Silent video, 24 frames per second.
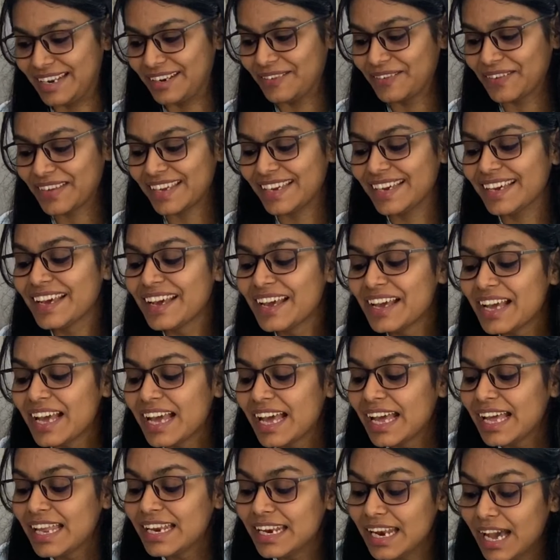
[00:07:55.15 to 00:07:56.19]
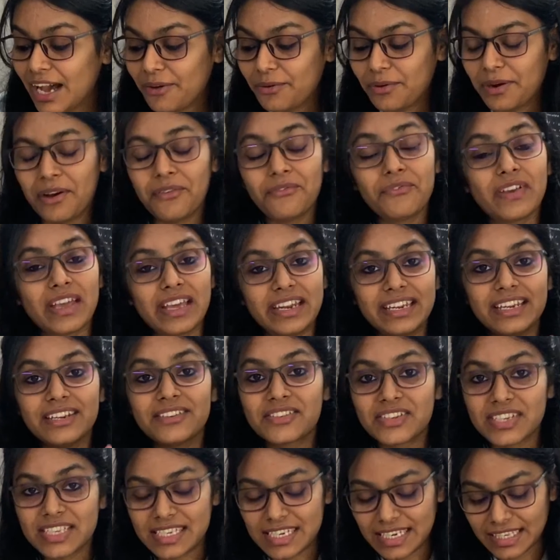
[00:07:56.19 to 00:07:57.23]
Okay, now a very
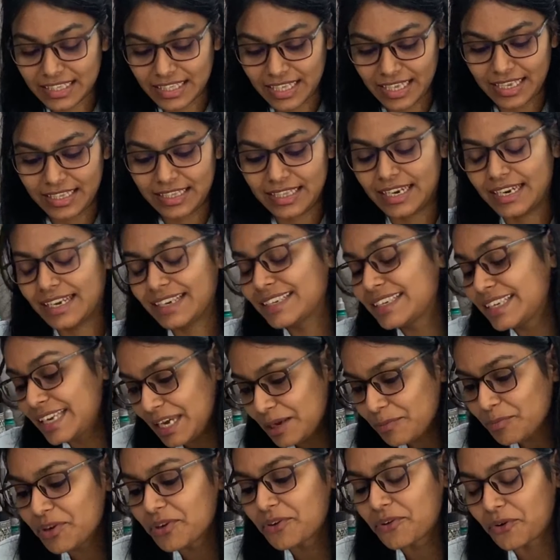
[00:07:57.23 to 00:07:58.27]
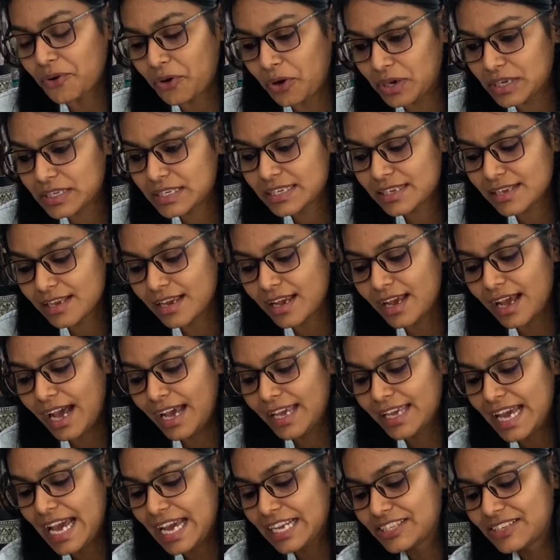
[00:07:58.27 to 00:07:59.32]
interesting thing that I came across, I
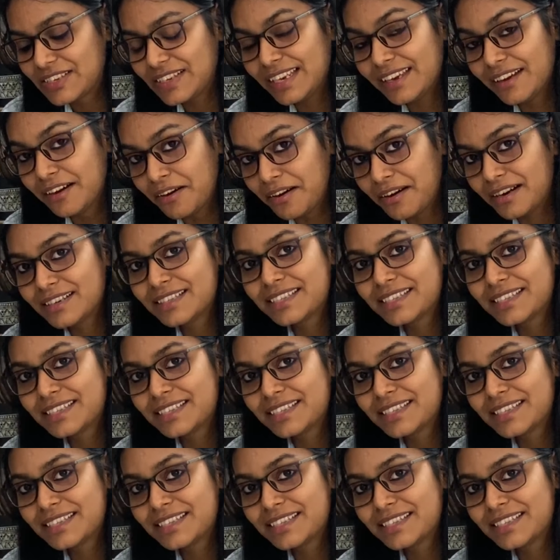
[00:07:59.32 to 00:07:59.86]
actually heard